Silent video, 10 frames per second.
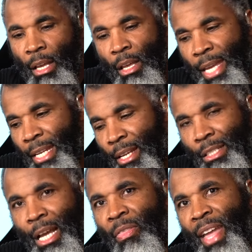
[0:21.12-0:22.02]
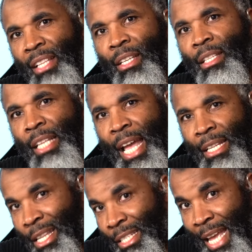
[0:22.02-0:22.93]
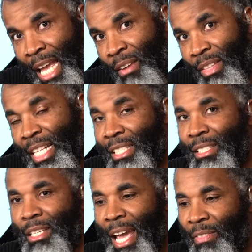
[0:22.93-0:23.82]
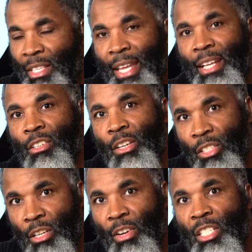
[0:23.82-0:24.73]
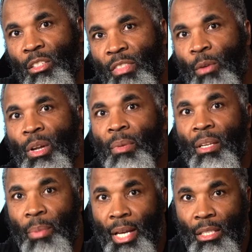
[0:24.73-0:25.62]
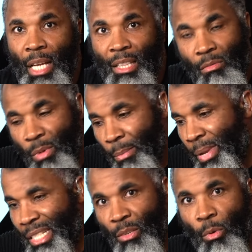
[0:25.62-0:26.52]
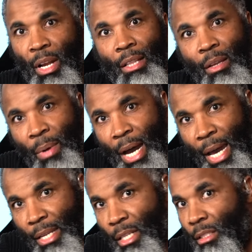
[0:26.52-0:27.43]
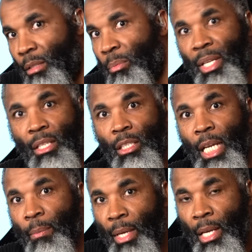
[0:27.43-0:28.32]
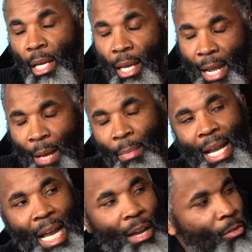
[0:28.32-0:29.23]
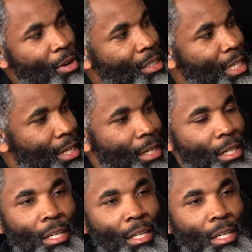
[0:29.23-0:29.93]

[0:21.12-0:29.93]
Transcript: he does a lot of things that these athletes have to take into consideration if they want to be the best. They have to basically work out their bodies and be in shape. I got my guy Russ here,